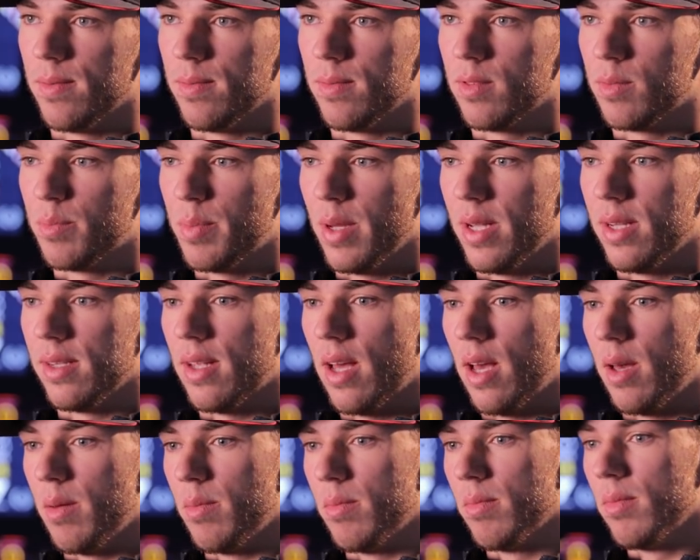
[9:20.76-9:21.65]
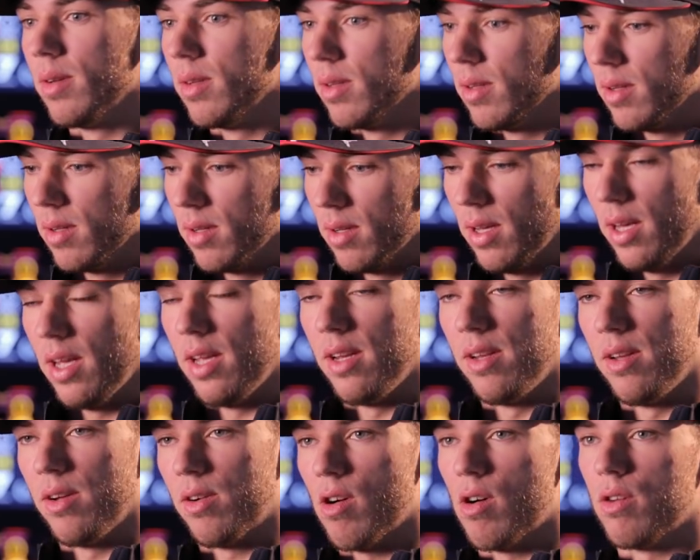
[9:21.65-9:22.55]
spent time
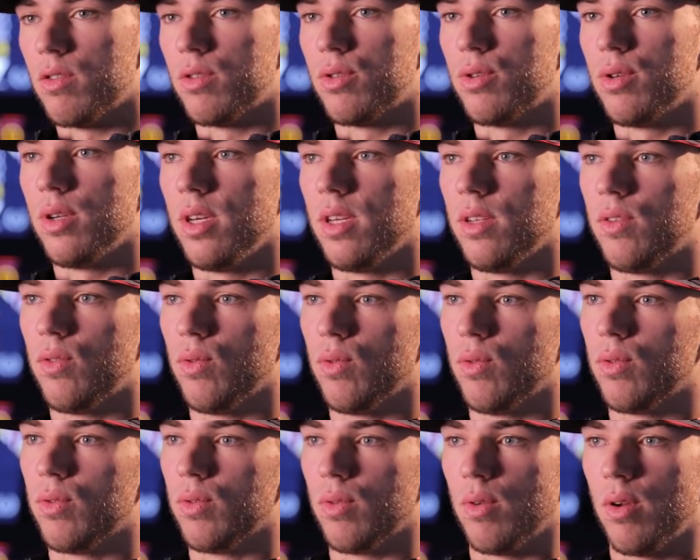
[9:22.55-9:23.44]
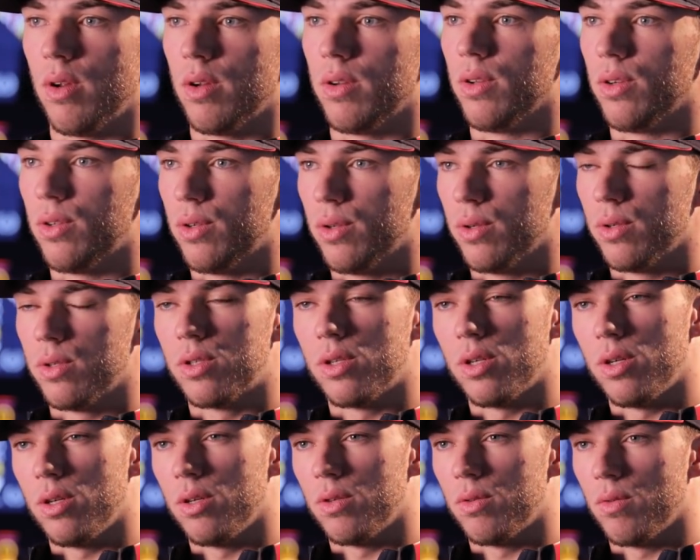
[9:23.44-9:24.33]
in the country to learn the
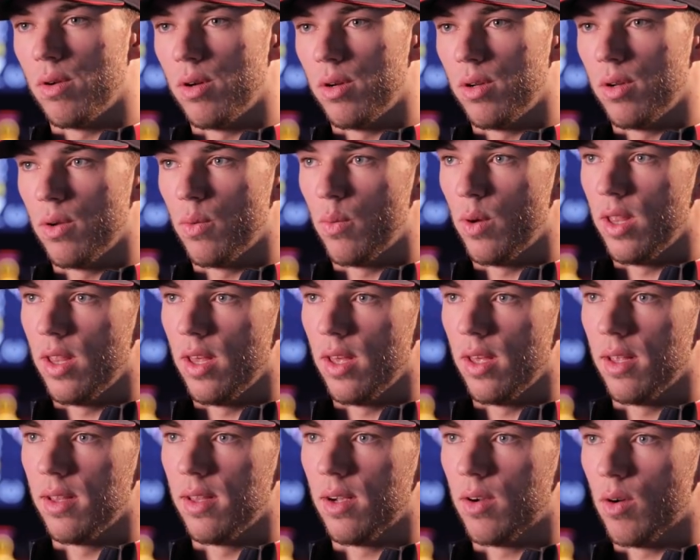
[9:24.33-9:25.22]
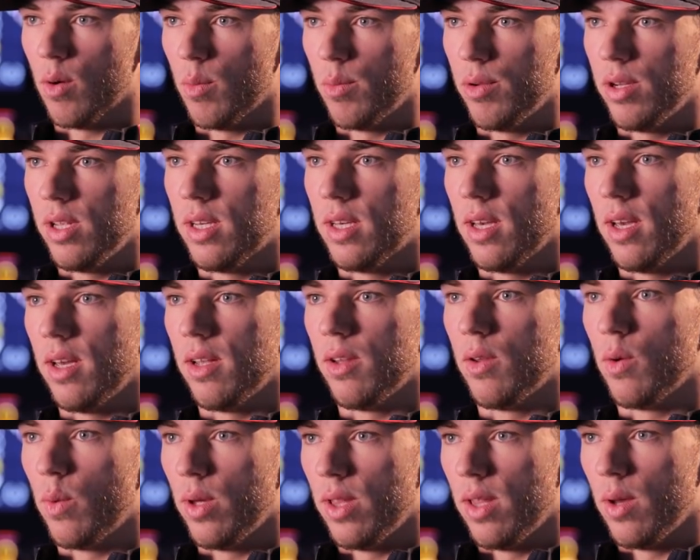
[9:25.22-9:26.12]
culture, to learn the way they communicate,
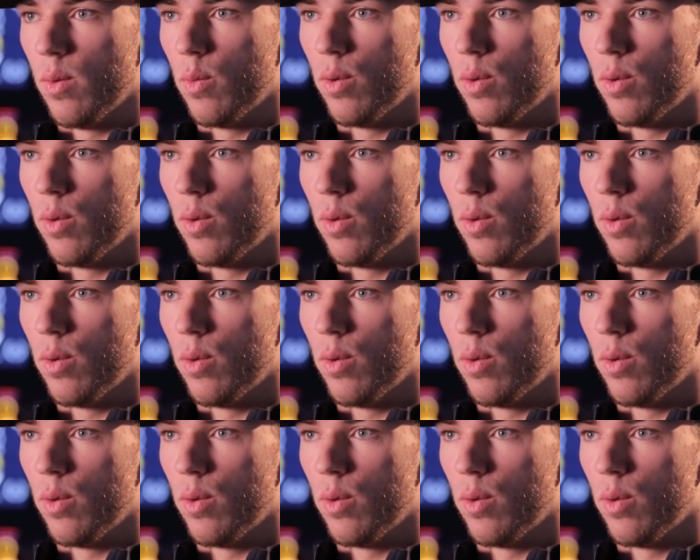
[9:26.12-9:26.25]
the way they